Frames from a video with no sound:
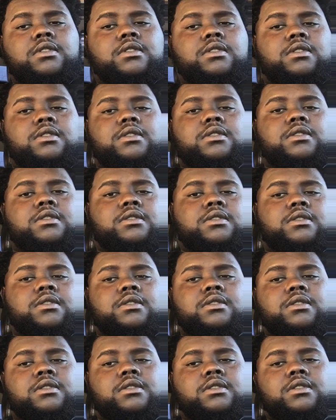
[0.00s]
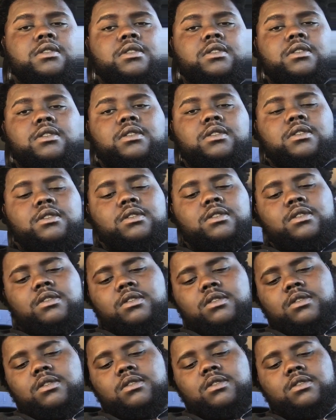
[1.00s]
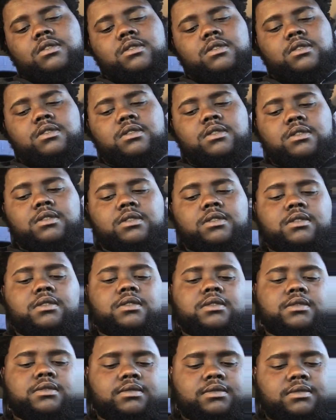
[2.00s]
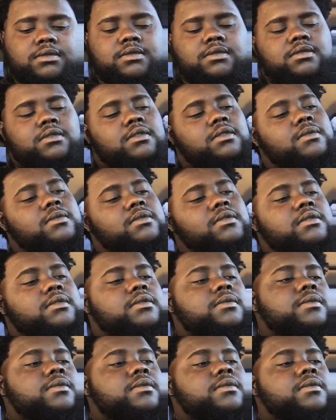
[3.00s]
No words are spoken by the person on screen.